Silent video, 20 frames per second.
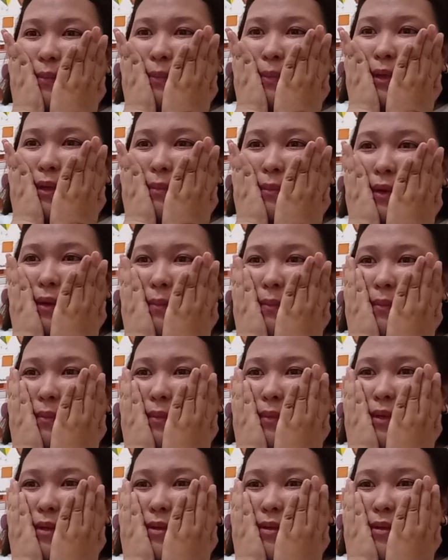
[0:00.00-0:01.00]
Big Mom,
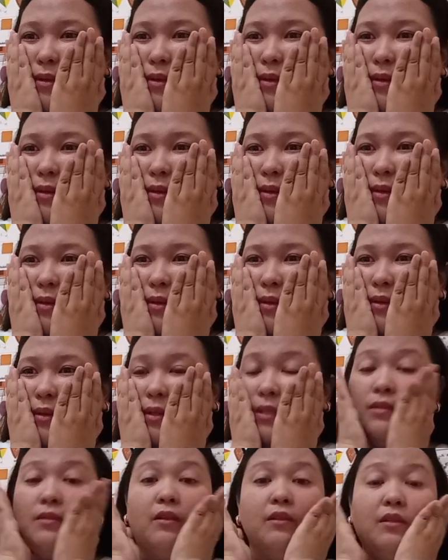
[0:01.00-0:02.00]

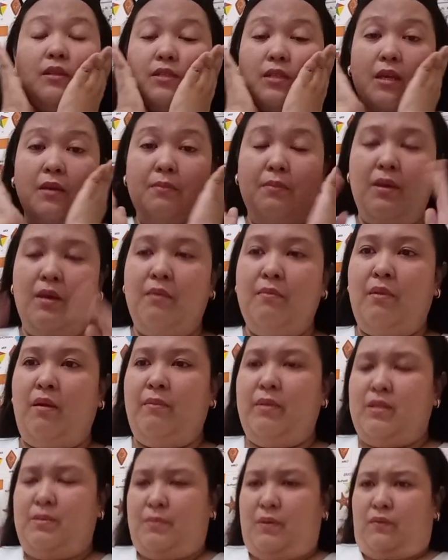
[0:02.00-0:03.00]
it's not the same Big
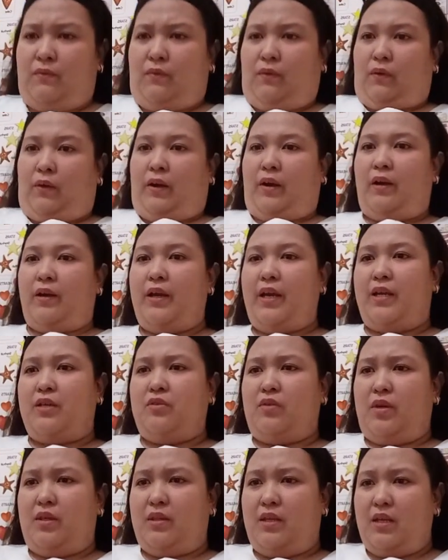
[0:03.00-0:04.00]
Mom as before. Okay,
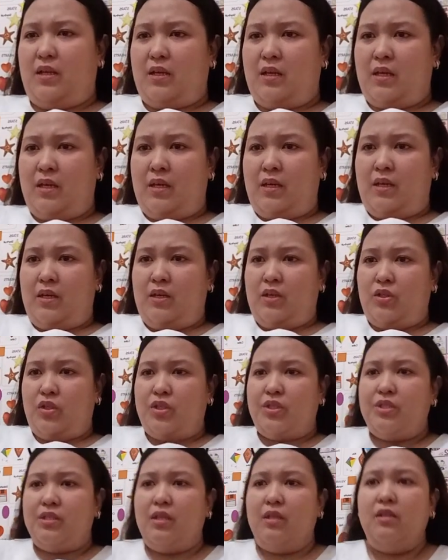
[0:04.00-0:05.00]
so I think
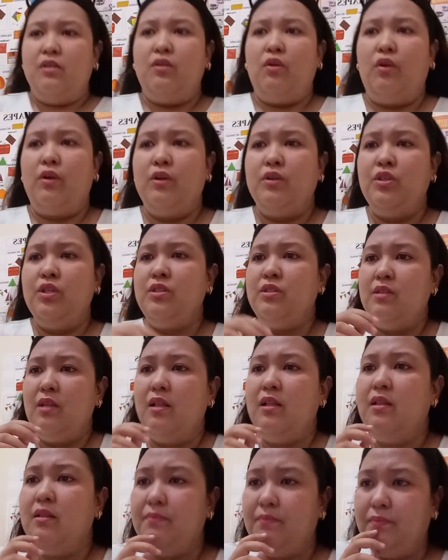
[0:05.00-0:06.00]
she's
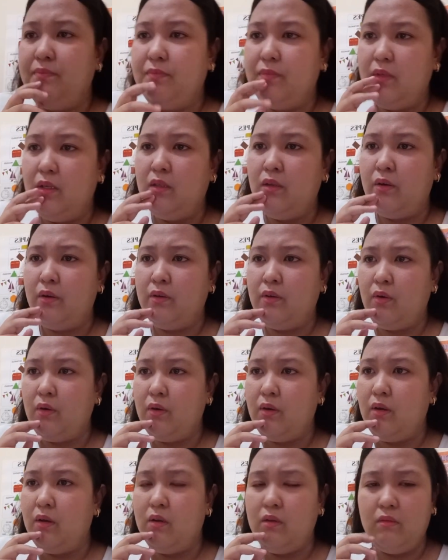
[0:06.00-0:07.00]
still in
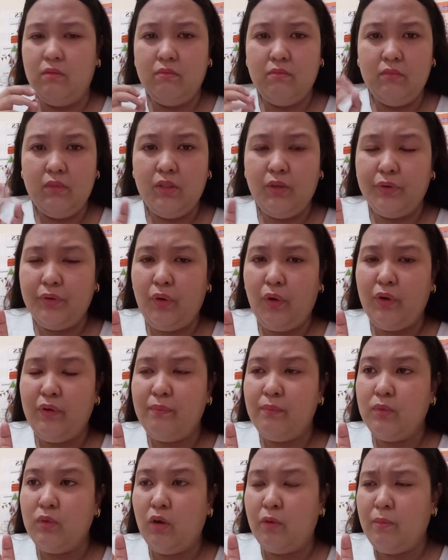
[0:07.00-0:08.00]
her
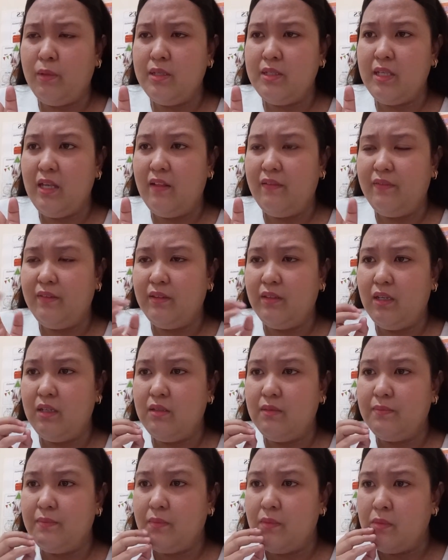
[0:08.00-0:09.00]
normal self. And
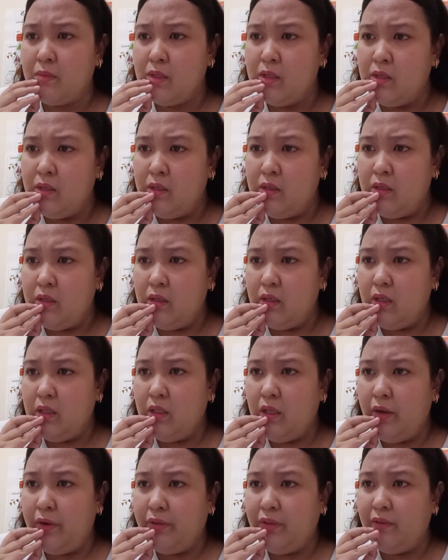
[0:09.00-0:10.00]
then
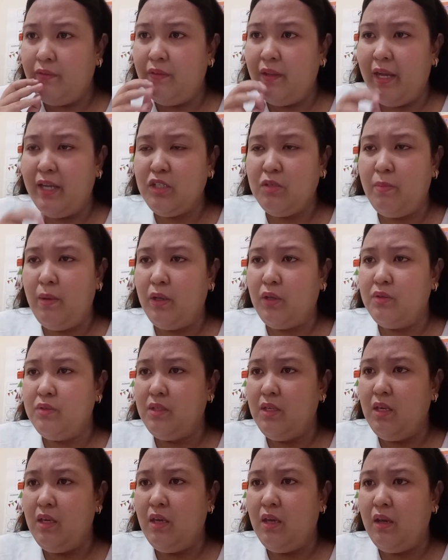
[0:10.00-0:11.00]
in here in the flashback, you
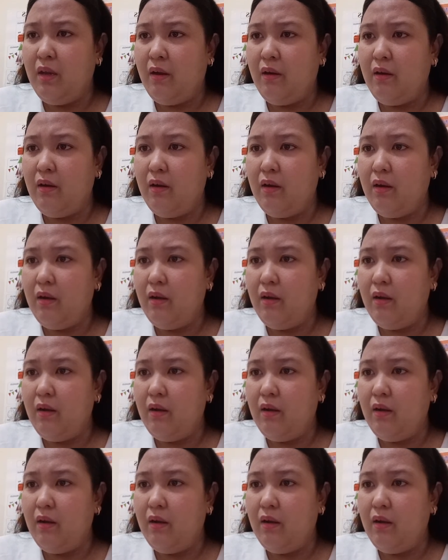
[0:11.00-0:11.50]
see here,